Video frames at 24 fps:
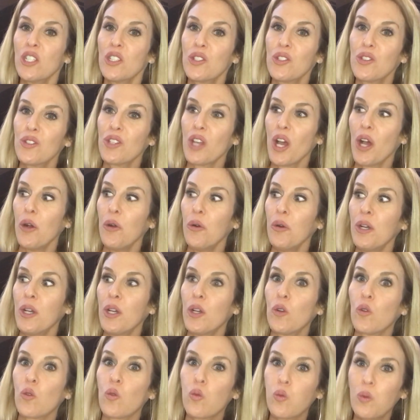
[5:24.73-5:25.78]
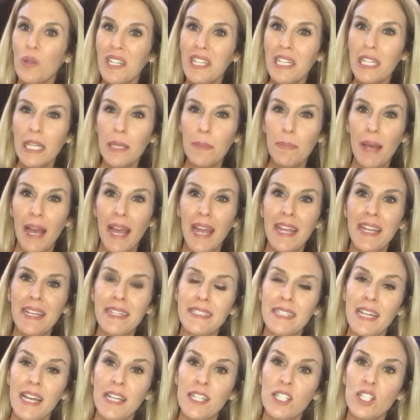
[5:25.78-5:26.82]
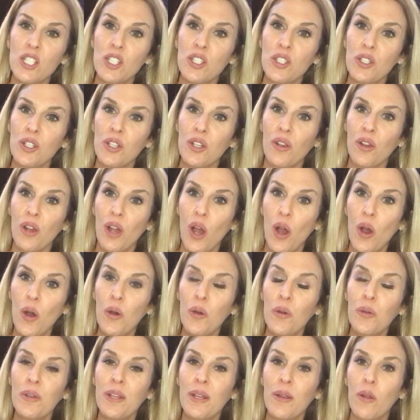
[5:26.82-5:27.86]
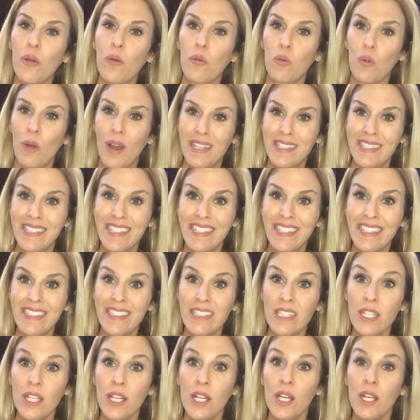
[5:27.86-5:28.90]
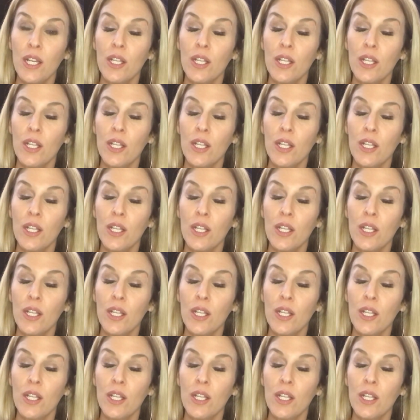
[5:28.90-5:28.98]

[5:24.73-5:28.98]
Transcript: So, really paying attention to your own resonance,